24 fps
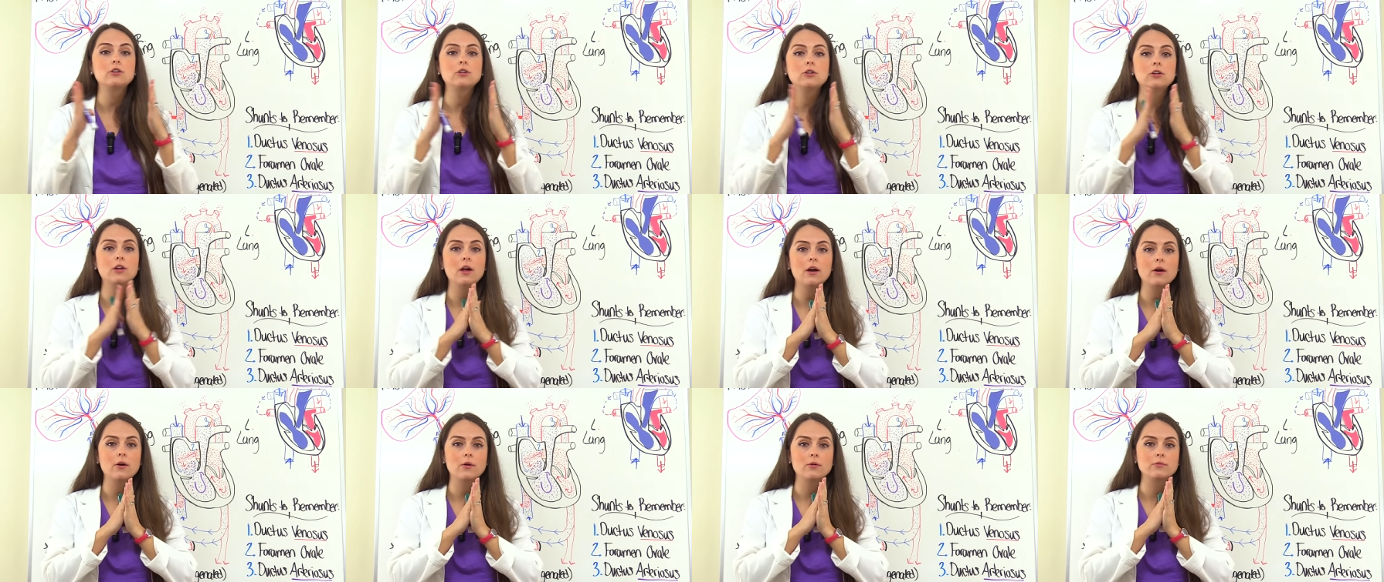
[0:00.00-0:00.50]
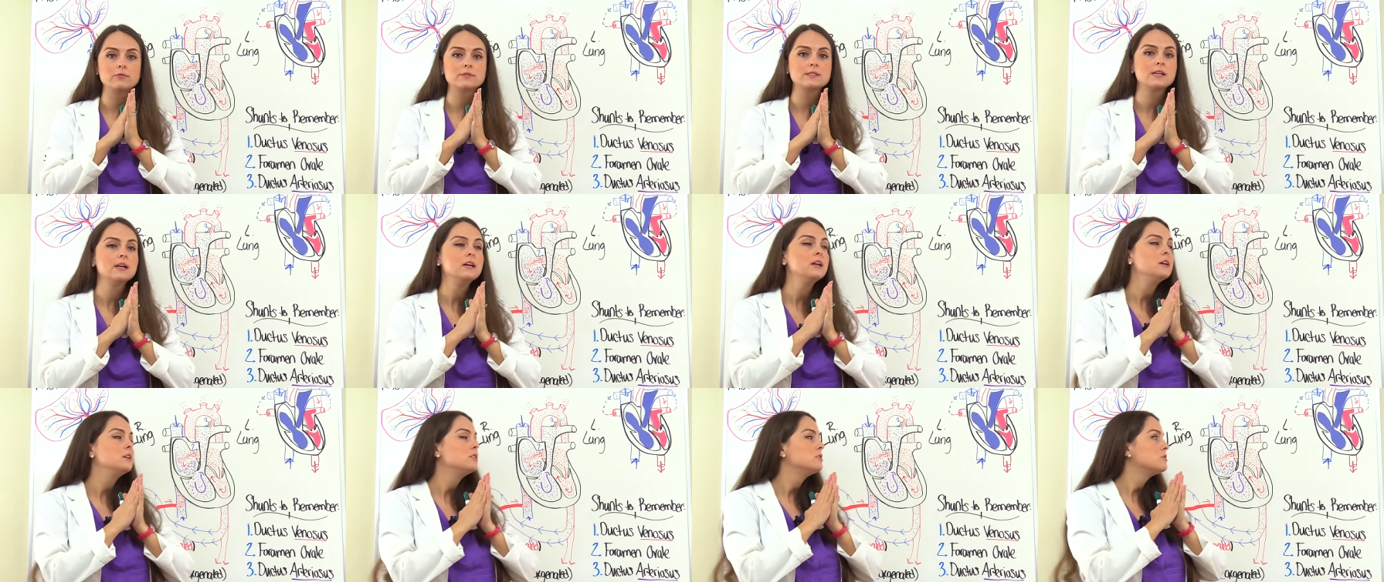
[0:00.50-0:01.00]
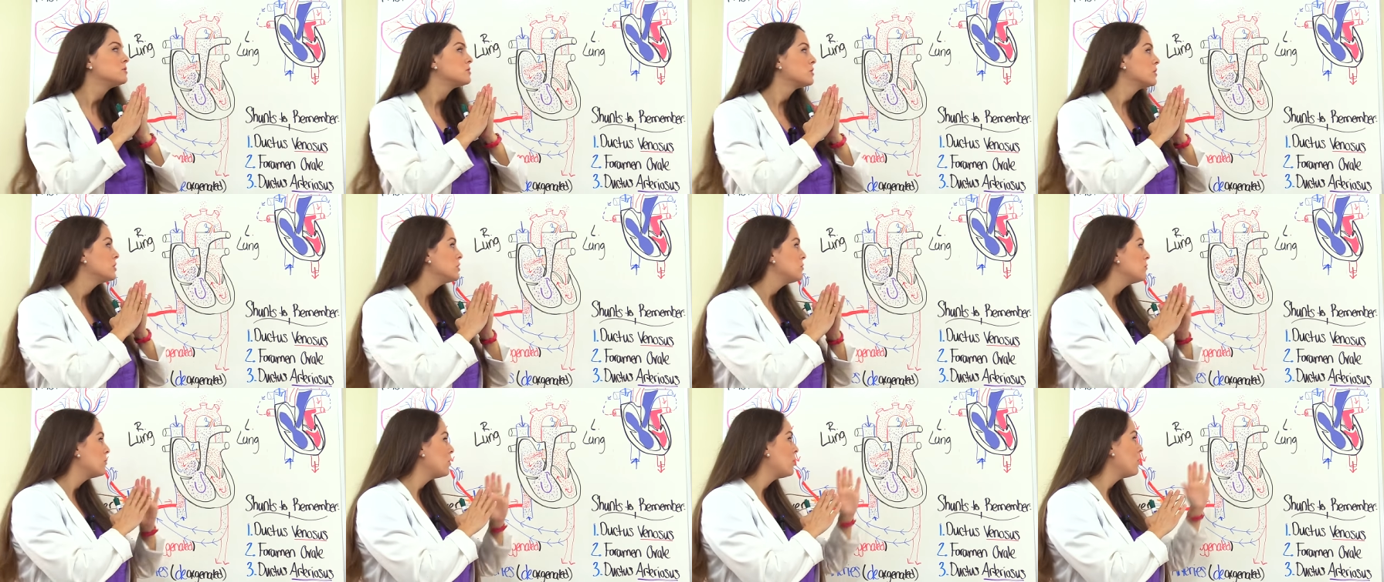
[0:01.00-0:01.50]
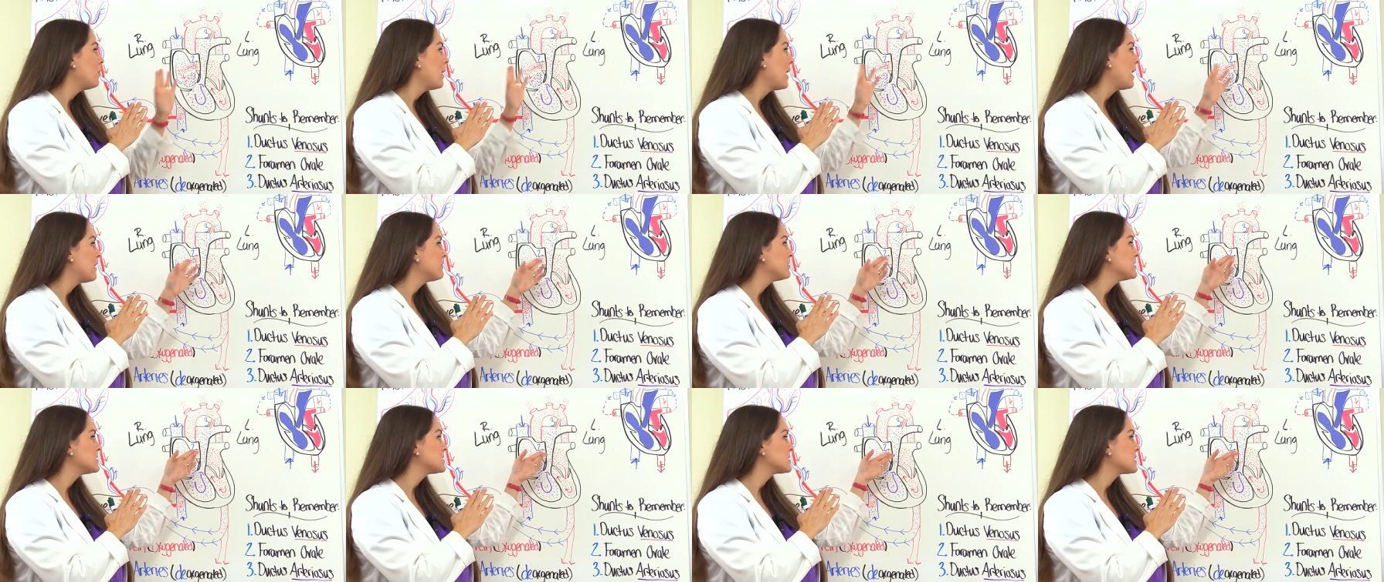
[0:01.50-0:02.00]
close. So you won't
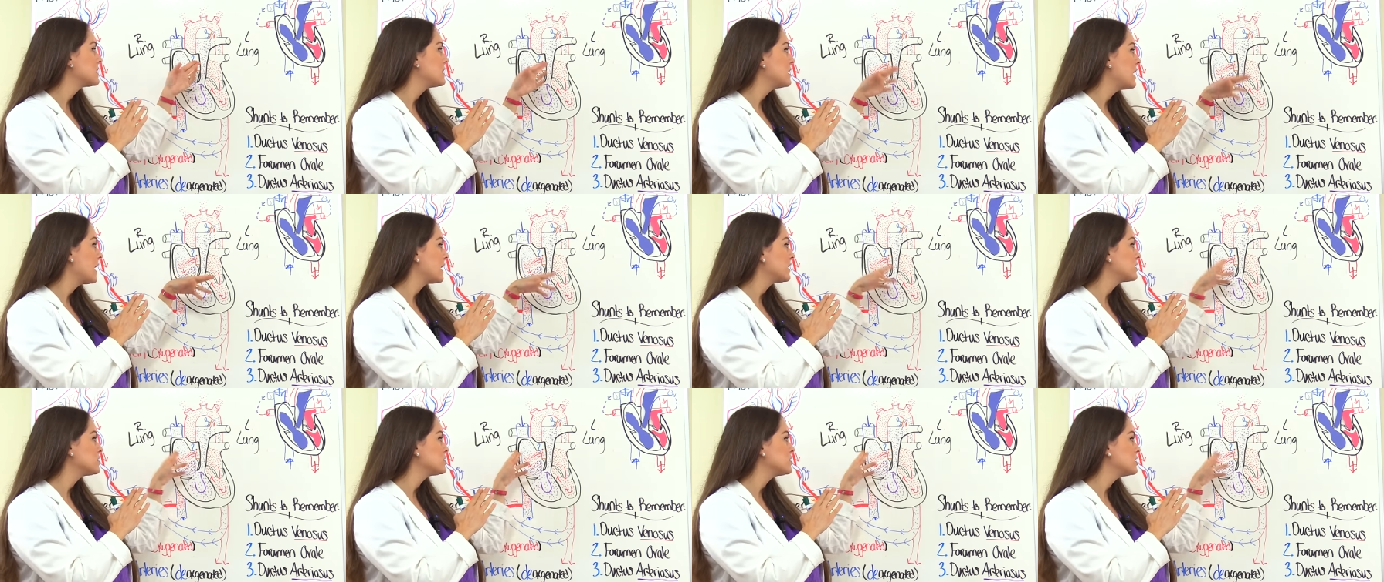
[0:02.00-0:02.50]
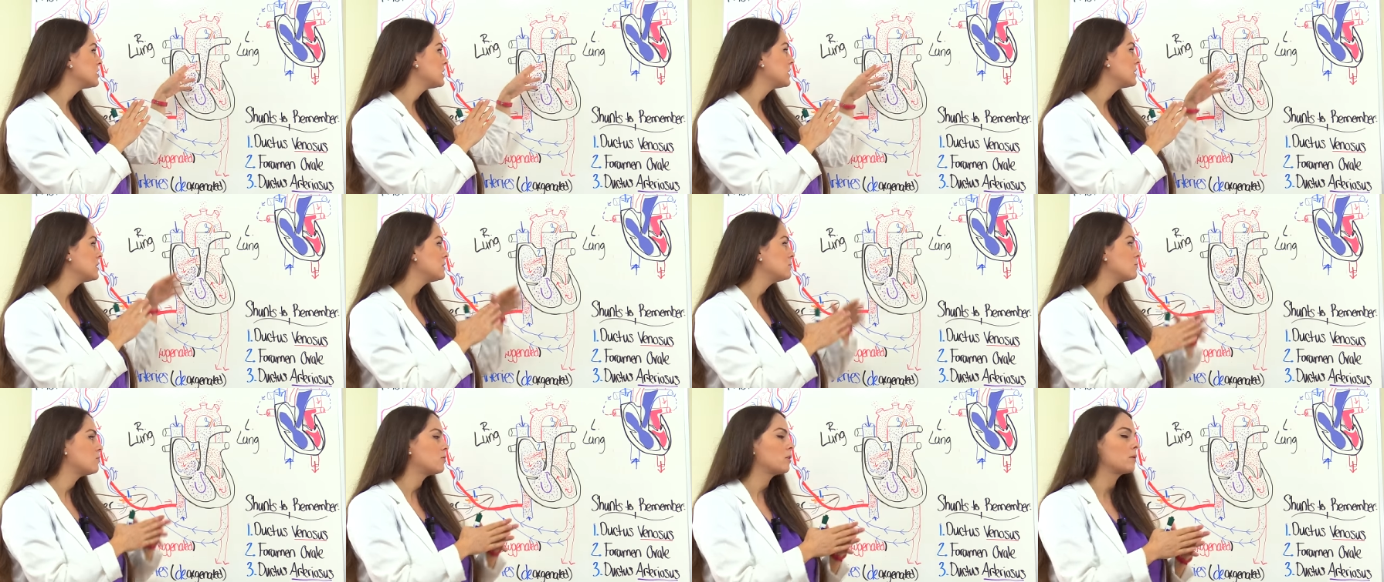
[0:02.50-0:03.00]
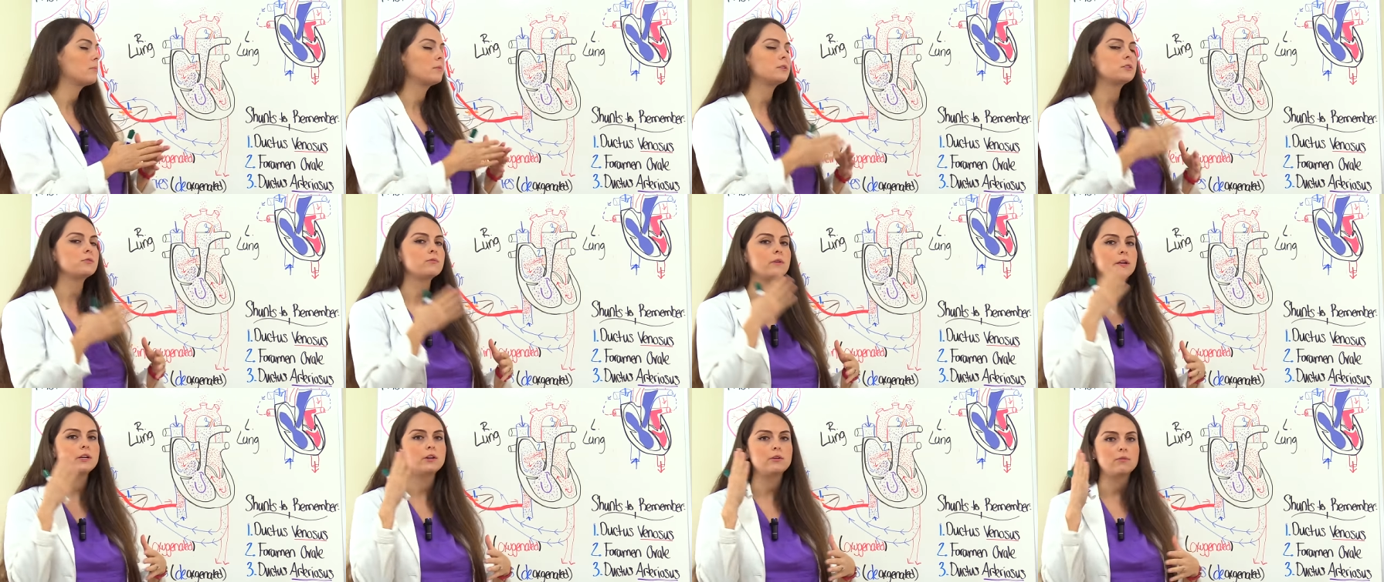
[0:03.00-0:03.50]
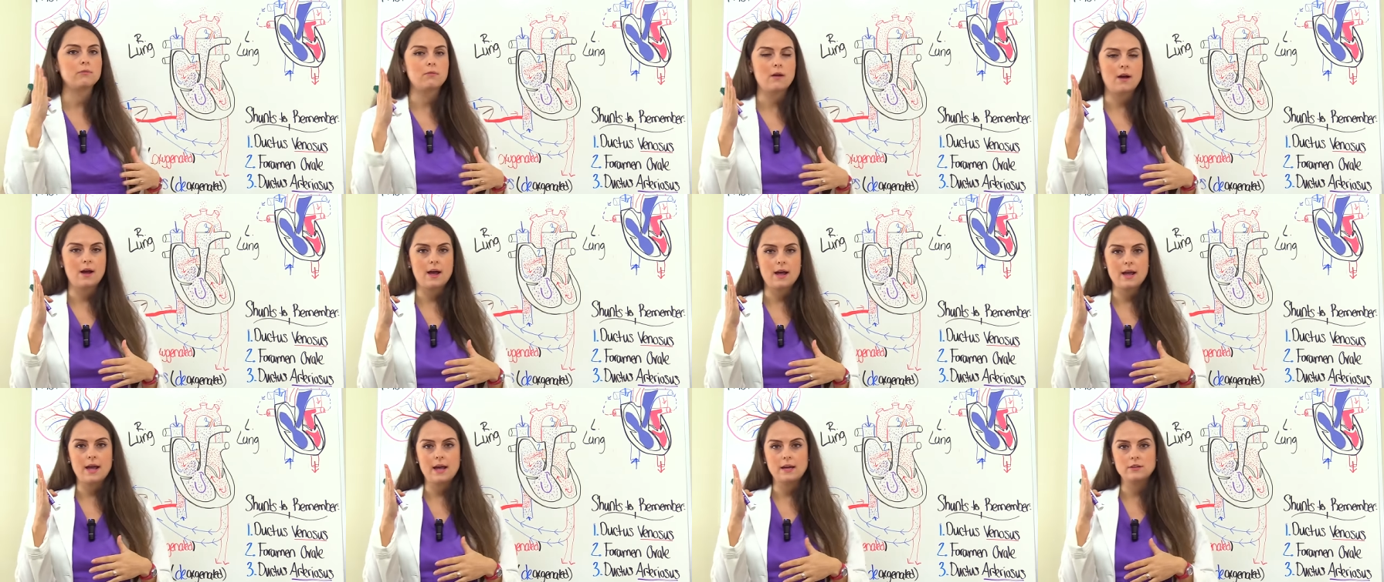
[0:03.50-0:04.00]
have this connection anymore between your
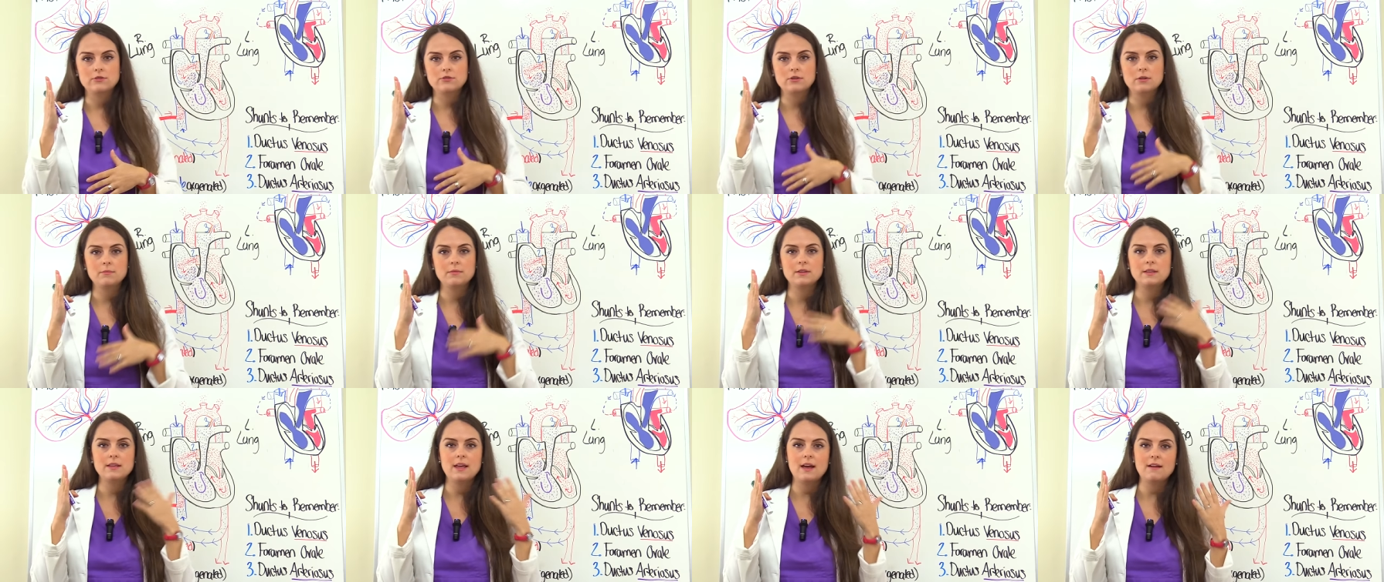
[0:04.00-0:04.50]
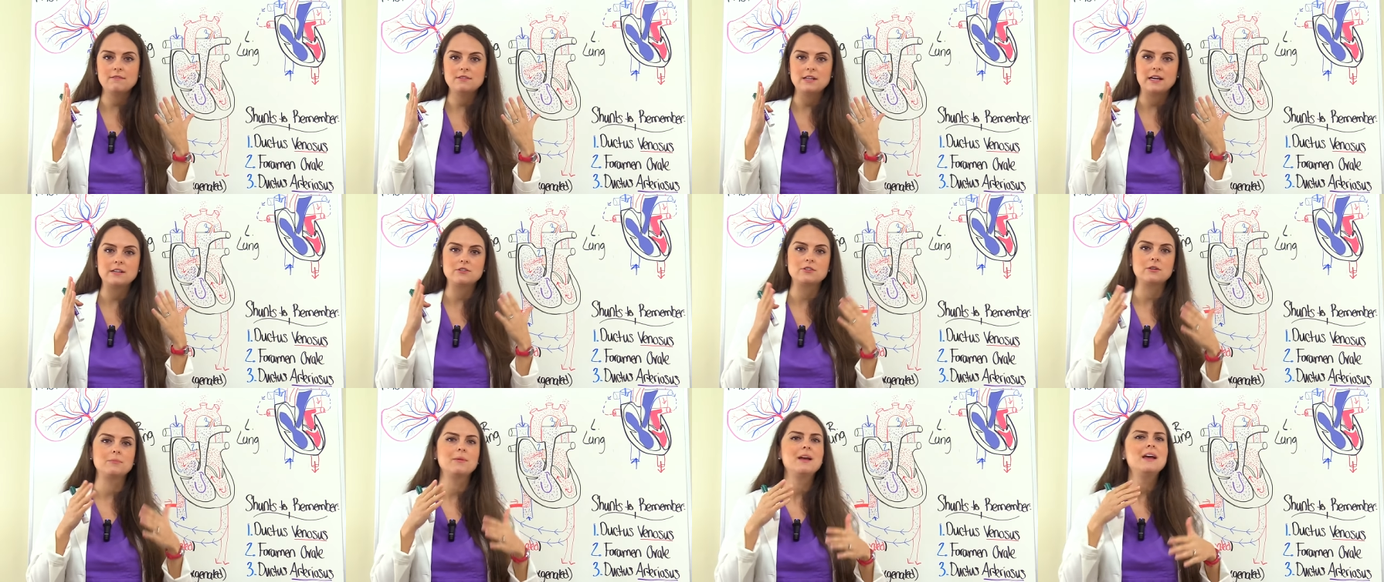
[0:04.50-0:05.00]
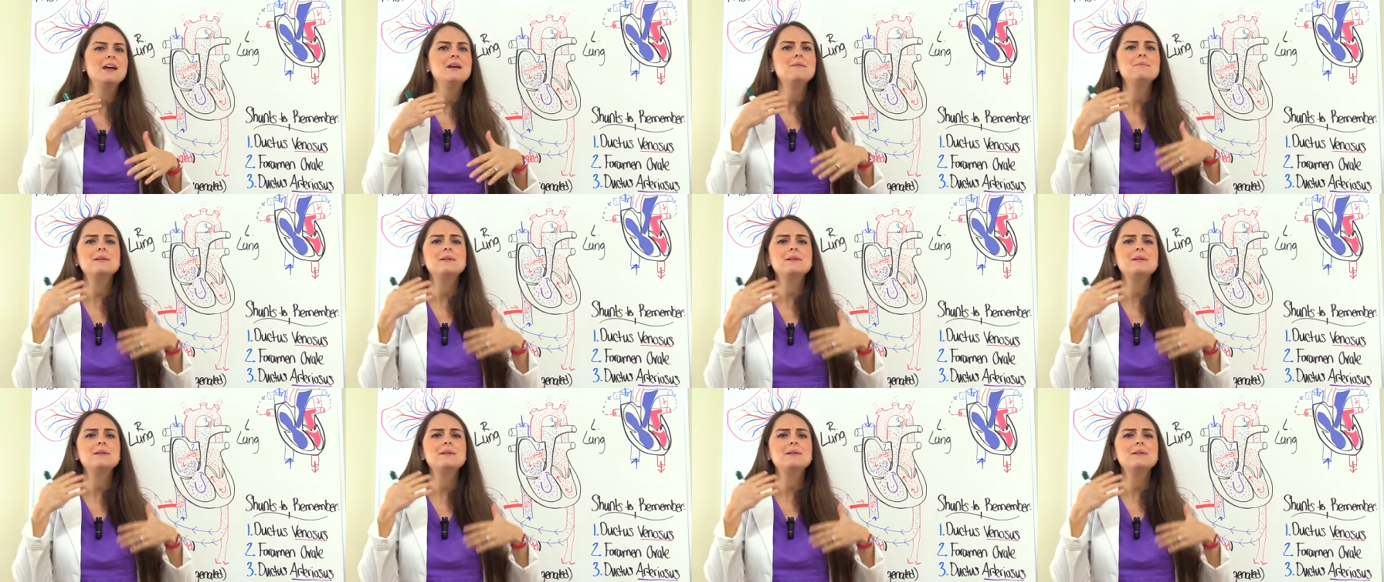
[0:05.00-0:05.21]
right atrium and left atrium,